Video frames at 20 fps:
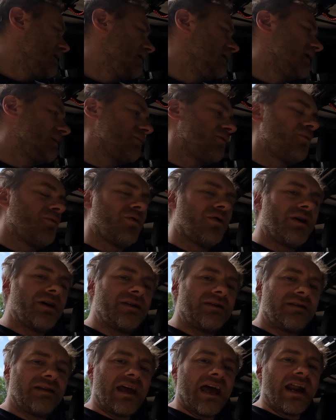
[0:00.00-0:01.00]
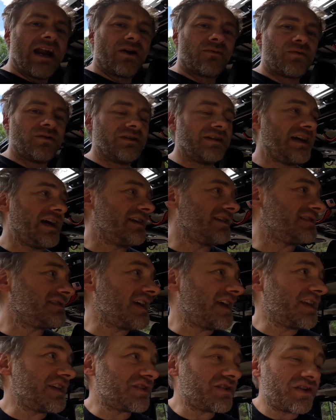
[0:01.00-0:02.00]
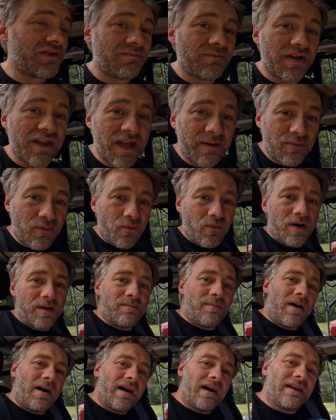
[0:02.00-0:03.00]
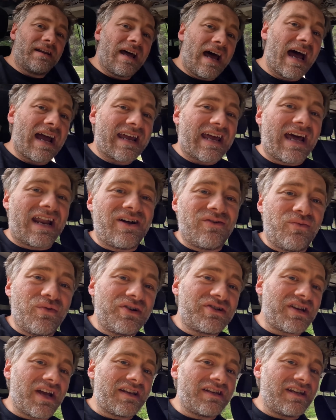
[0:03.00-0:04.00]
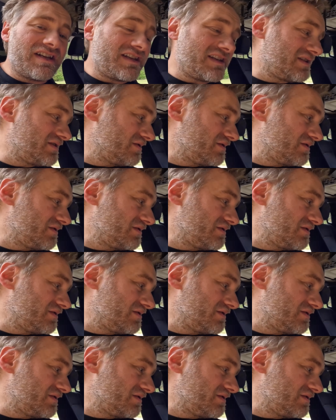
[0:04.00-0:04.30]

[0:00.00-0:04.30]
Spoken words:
number 1, and I really hate to say this one, my number 1 mod I kind of wish I didn't